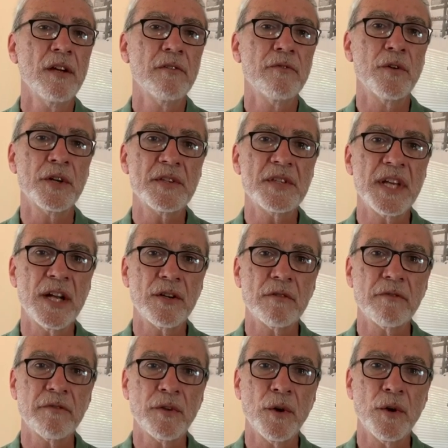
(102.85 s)
for the
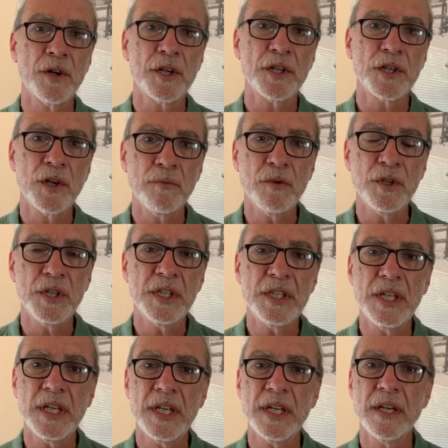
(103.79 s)
Central Florida
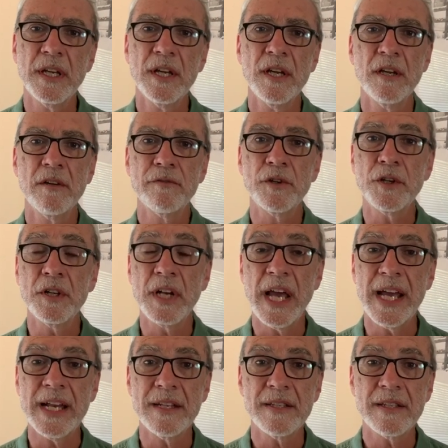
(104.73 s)
community, for the
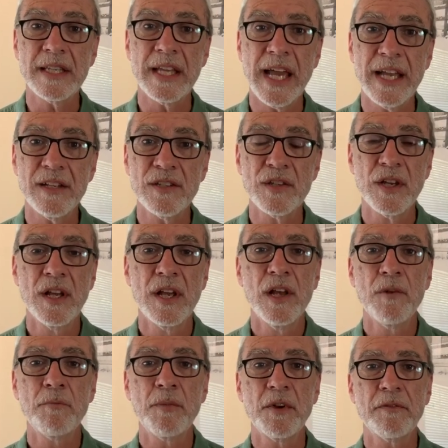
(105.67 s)
United States,
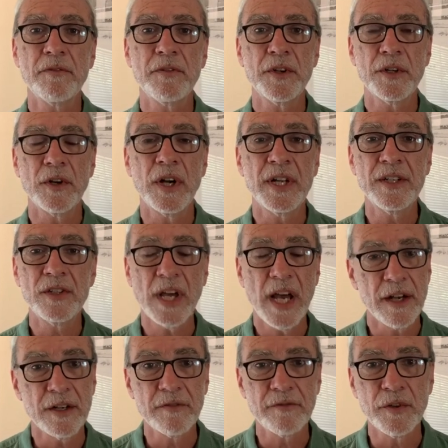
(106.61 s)
but for the
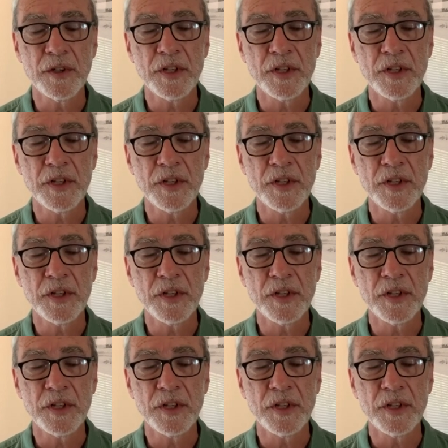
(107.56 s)
entire